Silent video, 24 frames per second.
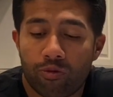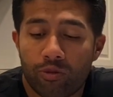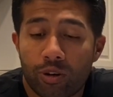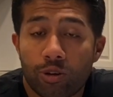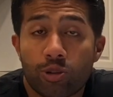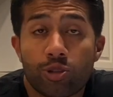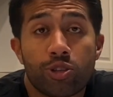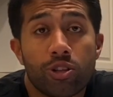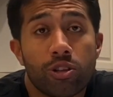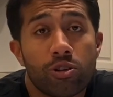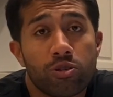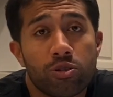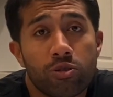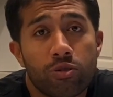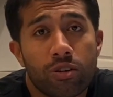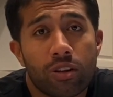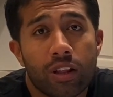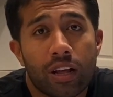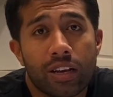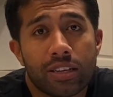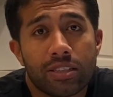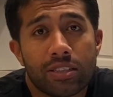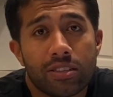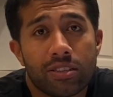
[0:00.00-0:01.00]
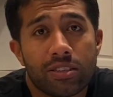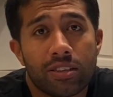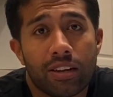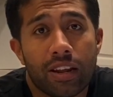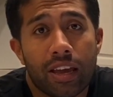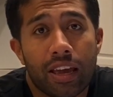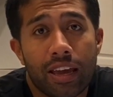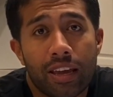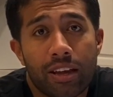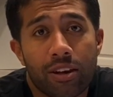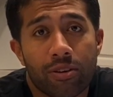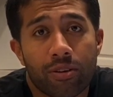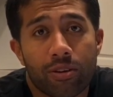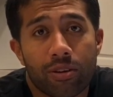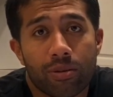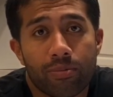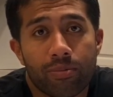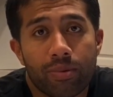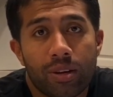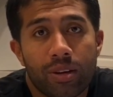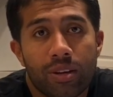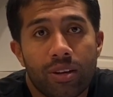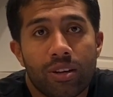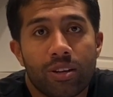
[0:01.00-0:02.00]
still utilizes an A-arm,
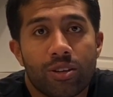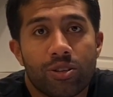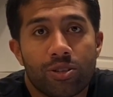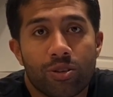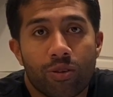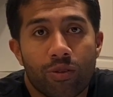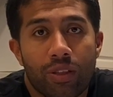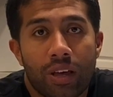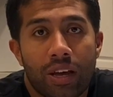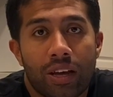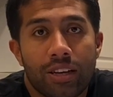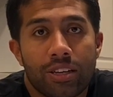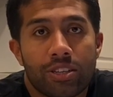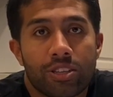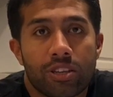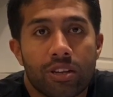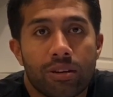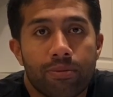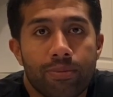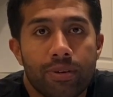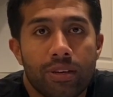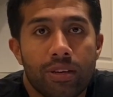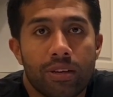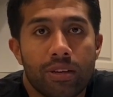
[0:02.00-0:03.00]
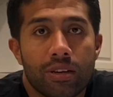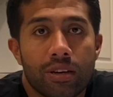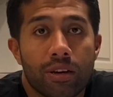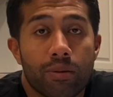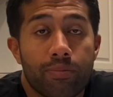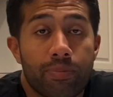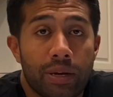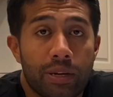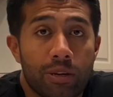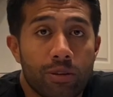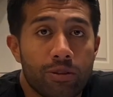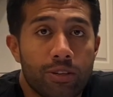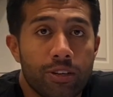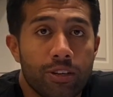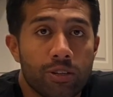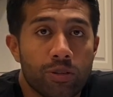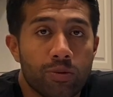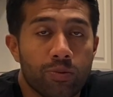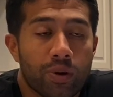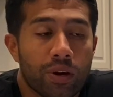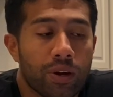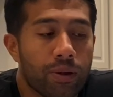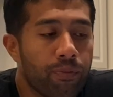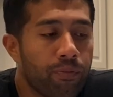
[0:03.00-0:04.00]
so that is going to be a penalty
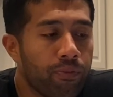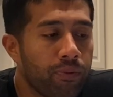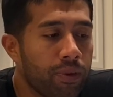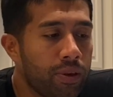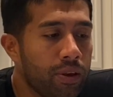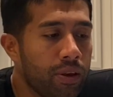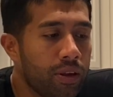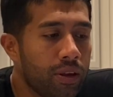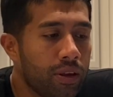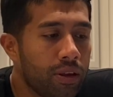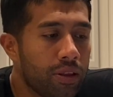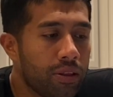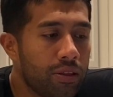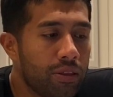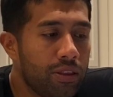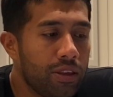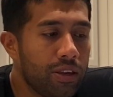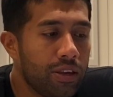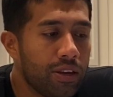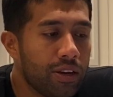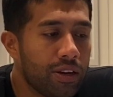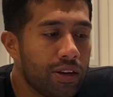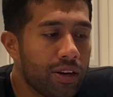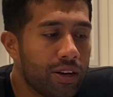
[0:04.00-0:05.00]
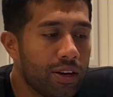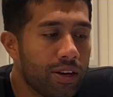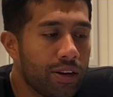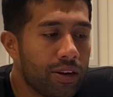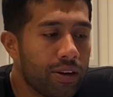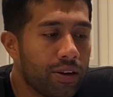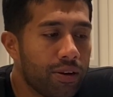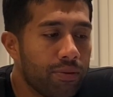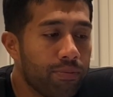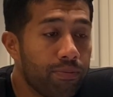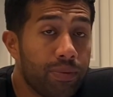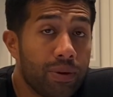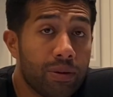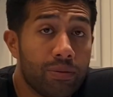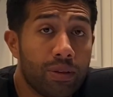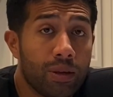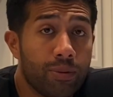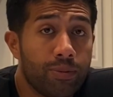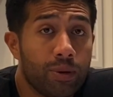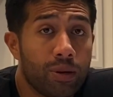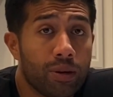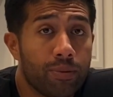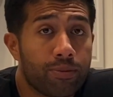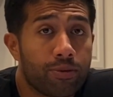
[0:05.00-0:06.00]
as well. The
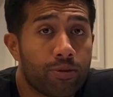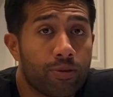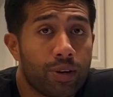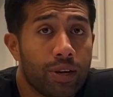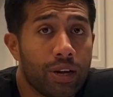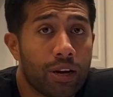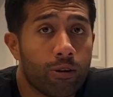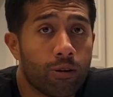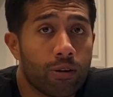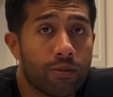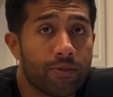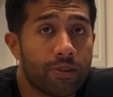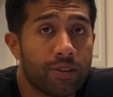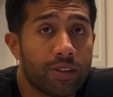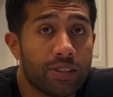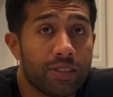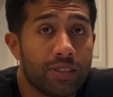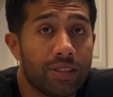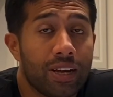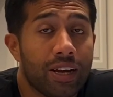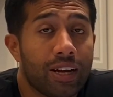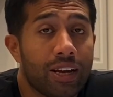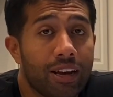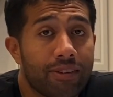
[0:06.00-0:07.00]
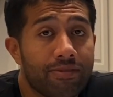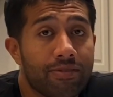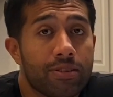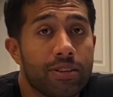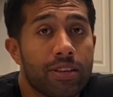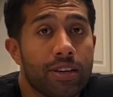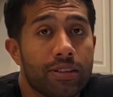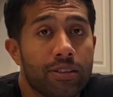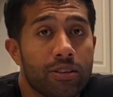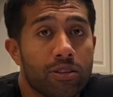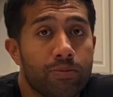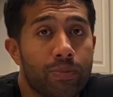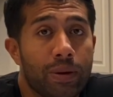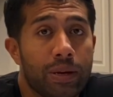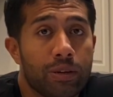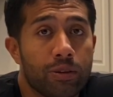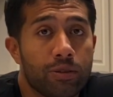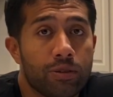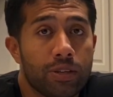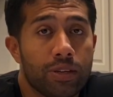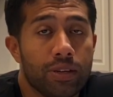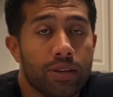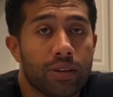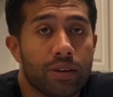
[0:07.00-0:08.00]
BMW M3, however, does not have to take this
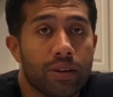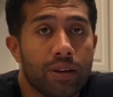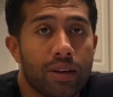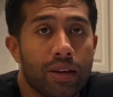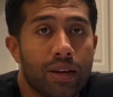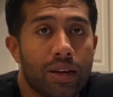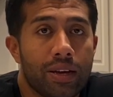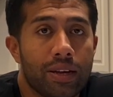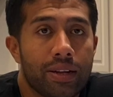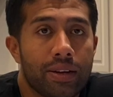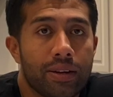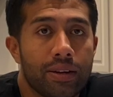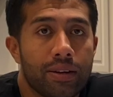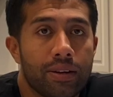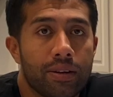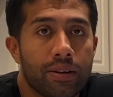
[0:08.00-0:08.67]
penalty, and